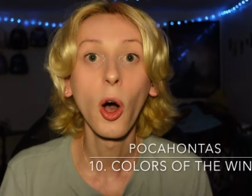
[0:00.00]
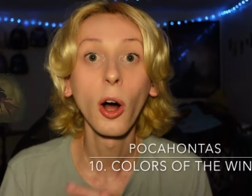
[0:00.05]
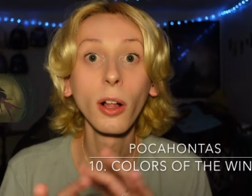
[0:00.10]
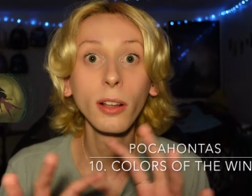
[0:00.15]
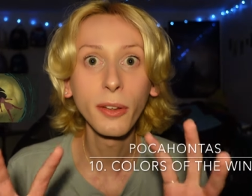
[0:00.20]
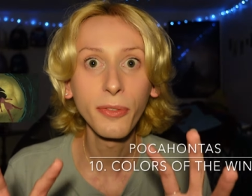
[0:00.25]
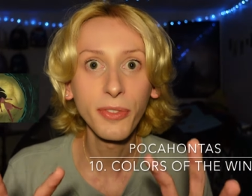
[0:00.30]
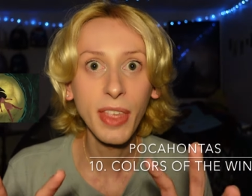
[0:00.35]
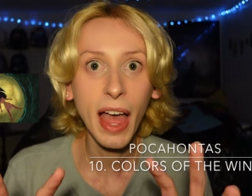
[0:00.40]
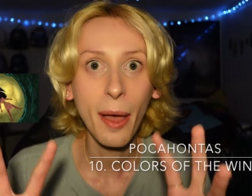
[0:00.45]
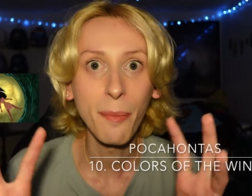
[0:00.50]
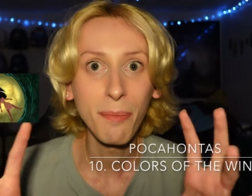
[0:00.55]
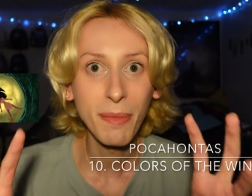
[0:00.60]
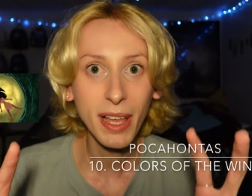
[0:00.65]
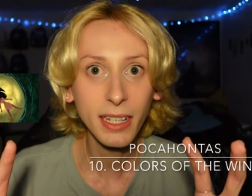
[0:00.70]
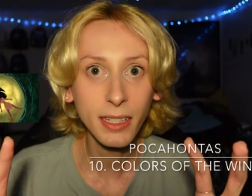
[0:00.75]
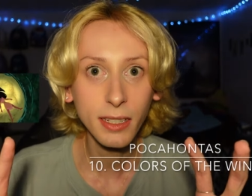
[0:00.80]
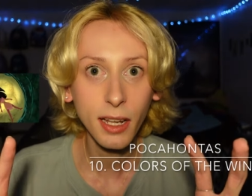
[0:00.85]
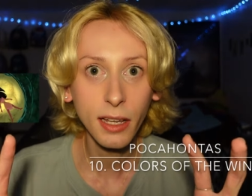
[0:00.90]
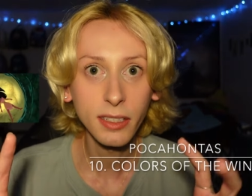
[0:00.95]
All of that
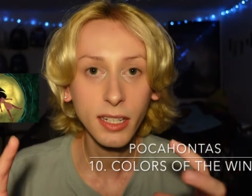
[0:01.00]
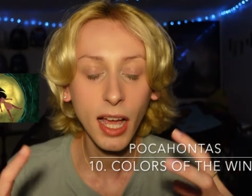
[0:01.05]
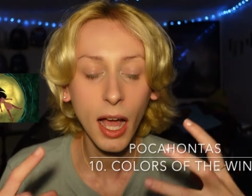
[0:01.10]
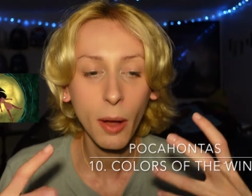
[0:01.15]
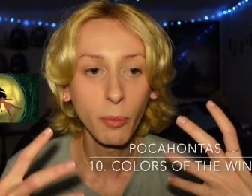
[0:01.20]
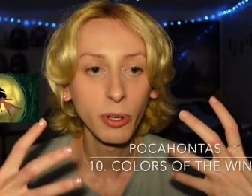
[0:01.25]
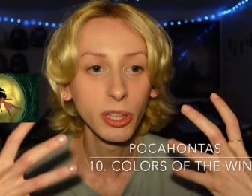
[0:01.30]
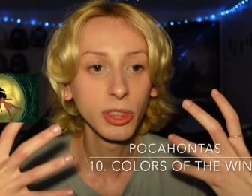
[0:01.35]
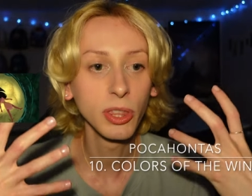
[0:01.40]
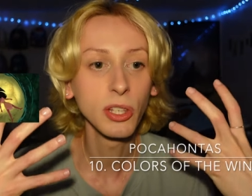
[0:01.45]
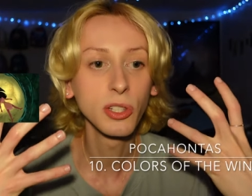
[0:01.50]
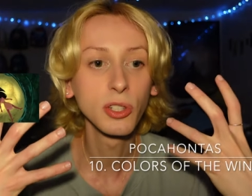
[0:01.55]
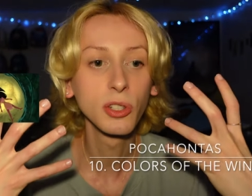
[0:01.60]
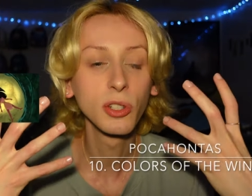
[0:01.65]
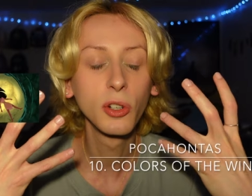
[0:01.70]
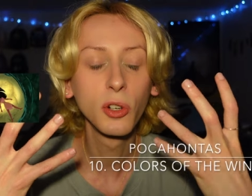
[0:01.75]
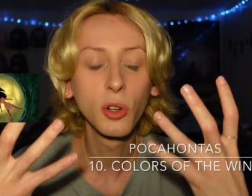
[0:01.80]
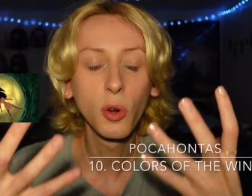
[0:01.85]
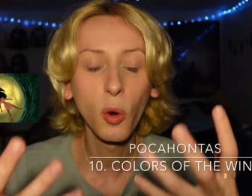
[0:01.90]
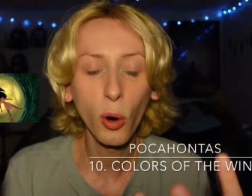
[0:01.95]
mixed on top with this
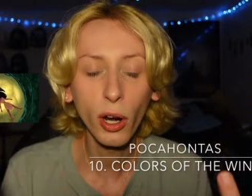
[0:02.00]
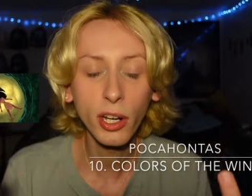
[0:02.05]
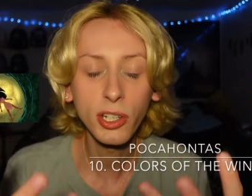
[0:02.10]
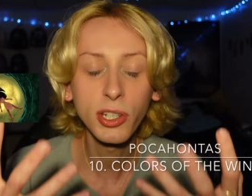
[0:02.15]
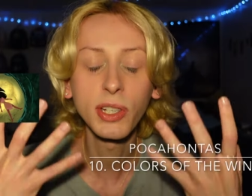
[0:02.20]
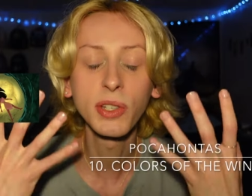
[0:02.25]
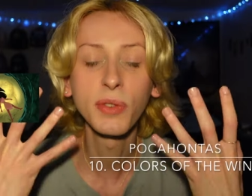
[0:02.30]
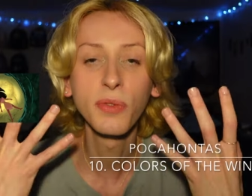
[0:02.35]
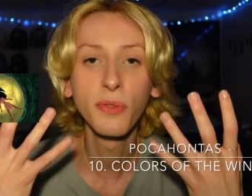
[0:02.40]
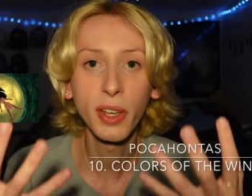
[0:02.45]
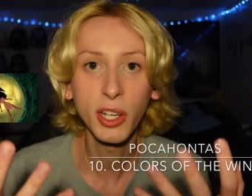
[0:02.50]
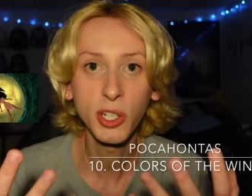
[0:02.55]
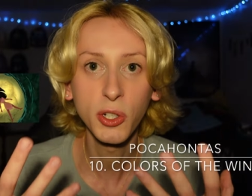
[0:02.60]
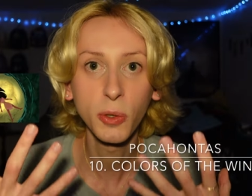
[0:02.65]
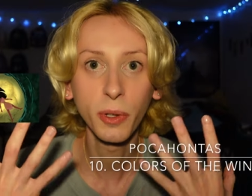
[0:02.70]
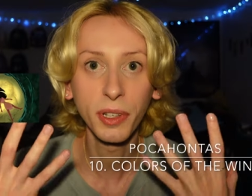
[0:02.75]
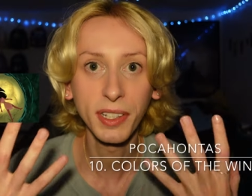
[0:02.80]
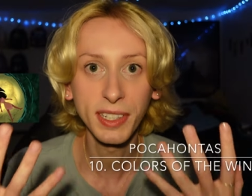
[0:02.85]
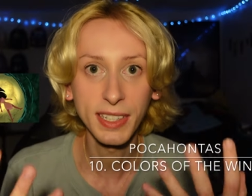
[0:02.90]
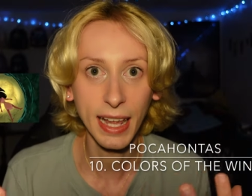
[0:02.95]
gorgeous
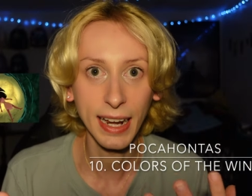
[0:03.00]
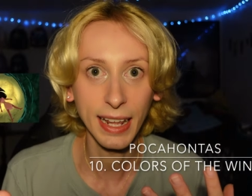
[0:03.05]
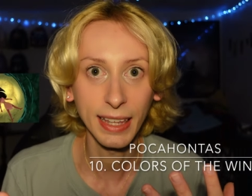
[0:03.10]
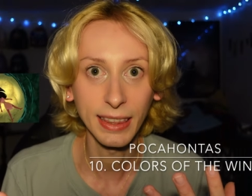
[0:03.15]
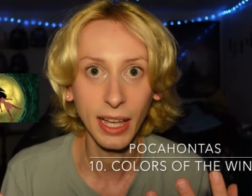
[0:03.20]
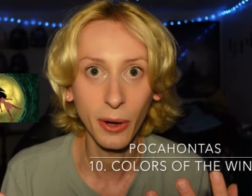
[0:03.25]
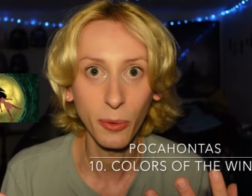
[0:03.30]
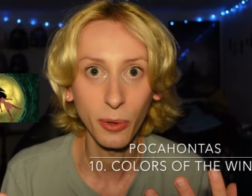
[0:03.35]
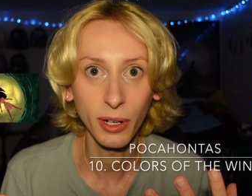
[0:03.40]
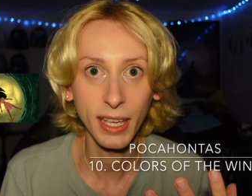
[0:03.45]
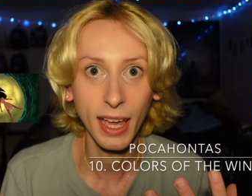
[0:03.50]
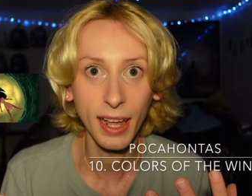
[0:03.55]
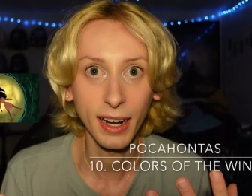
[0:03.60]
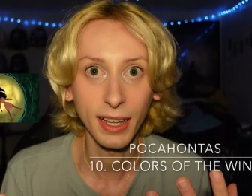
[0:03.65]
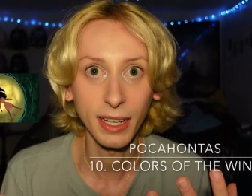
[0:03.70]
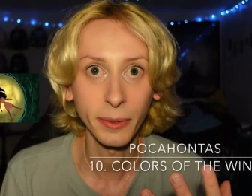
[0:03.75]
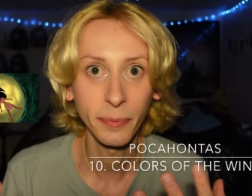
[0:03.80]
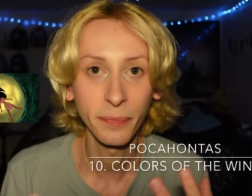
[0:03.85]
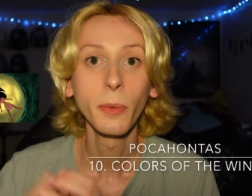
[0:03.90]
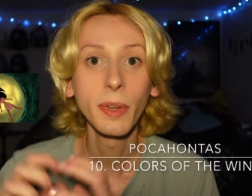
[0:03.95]
visual setting that we're
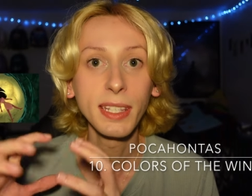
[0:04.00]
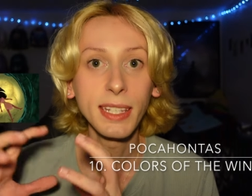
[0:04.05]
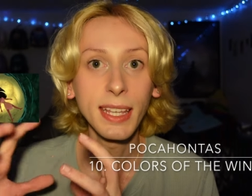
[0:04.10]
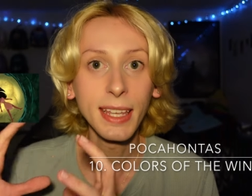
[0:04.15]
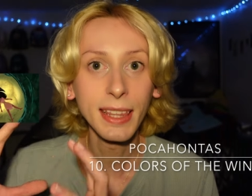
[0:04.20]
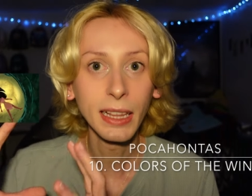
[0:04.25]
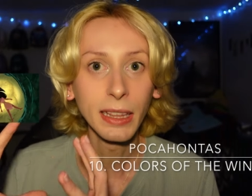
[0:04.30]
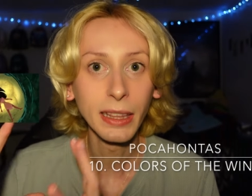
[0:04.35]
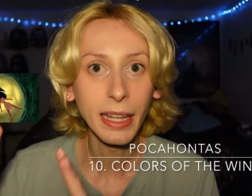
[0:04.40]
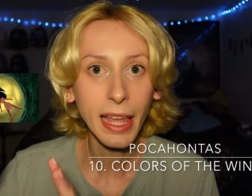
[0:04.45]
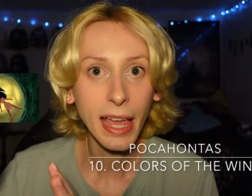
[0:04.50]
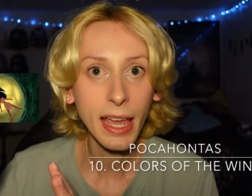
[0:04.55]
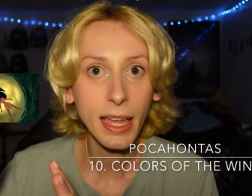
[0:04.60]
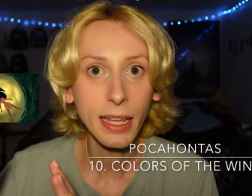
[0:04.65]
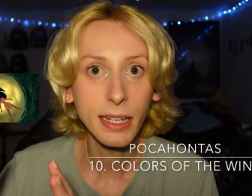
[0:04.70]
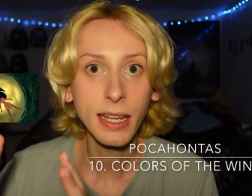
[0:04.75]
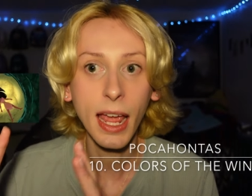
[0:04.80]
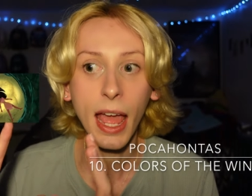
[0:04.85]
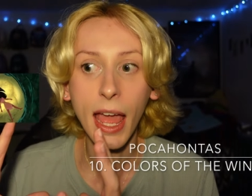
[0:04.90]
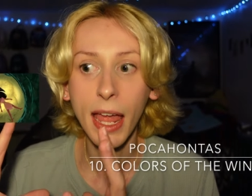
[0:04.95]
getting. We see the
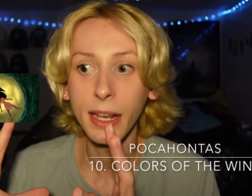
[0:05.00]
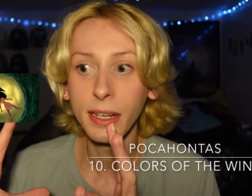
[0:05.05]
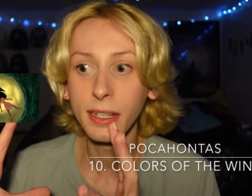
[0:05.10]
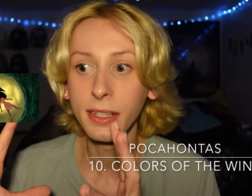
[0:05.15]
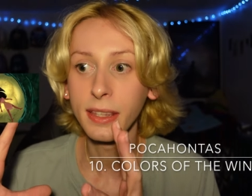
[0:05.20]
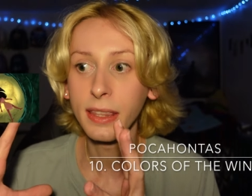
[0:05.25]
land and